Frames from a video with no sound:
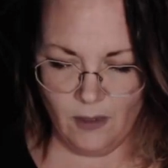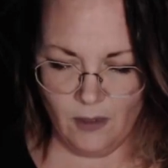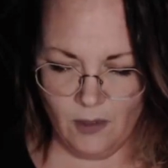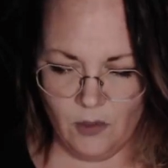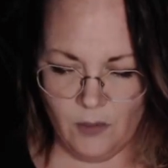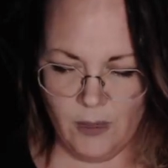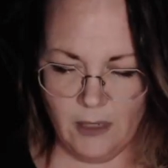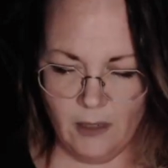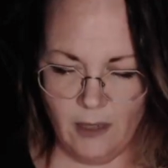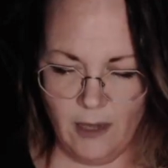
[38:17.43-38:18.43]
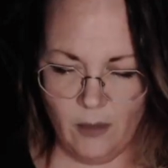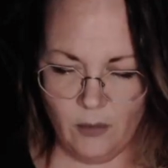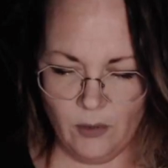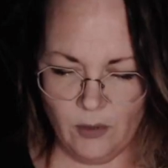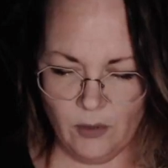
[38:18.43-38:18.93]
You speak
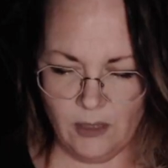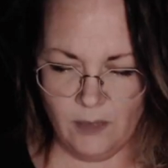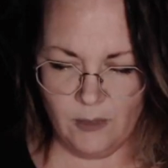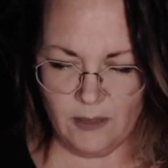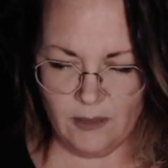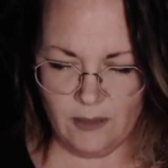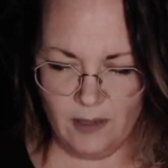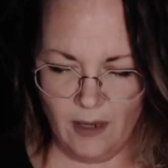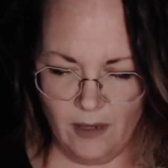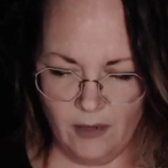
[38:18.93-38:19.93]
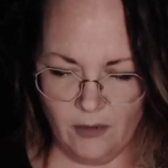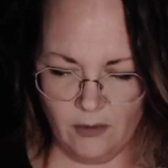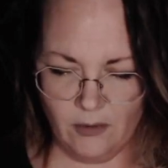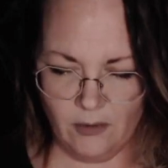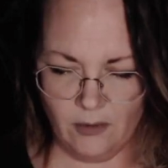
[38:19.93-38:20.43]
aloud your deepest desire.
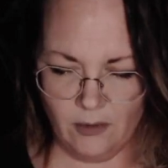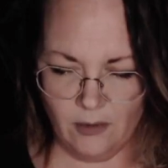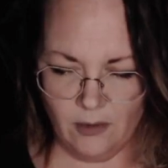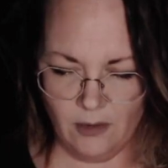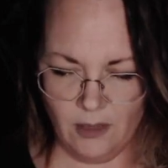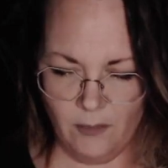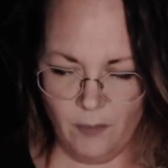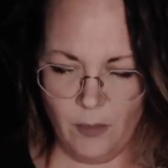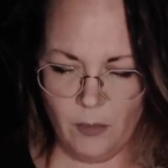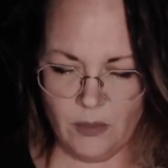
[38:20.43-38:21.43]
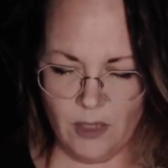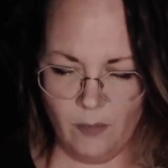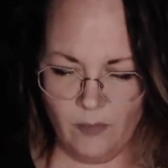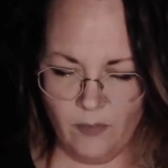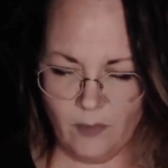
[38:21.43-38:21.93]
It bubbles
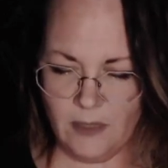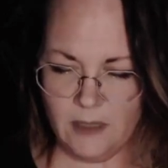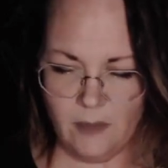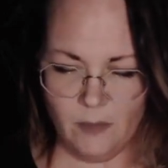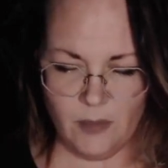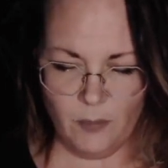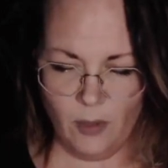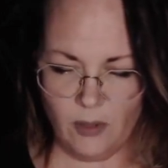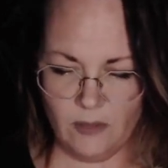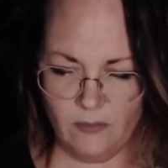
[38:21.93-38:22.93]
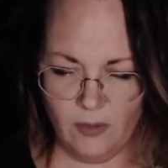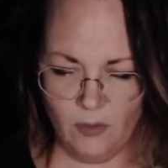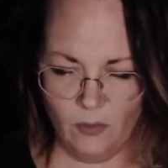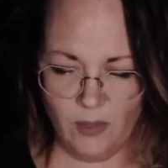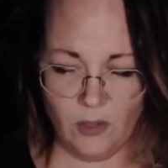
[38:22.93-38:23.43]
up from the deepest parts of
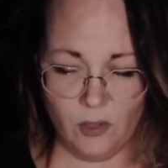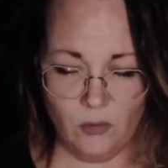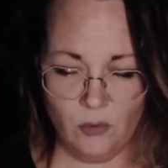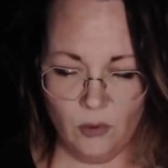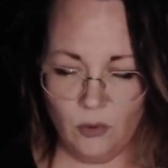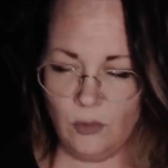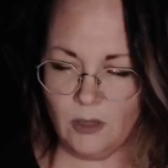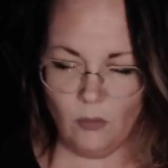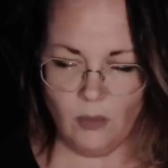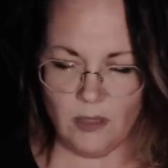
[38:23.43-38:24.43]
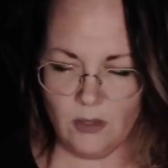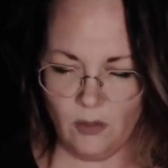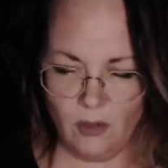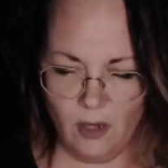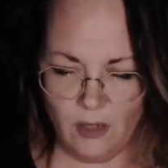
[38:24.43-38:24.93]
you, whether you knew what it was or
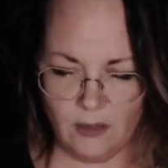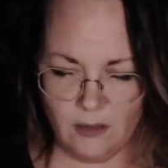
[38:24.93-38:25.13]
not.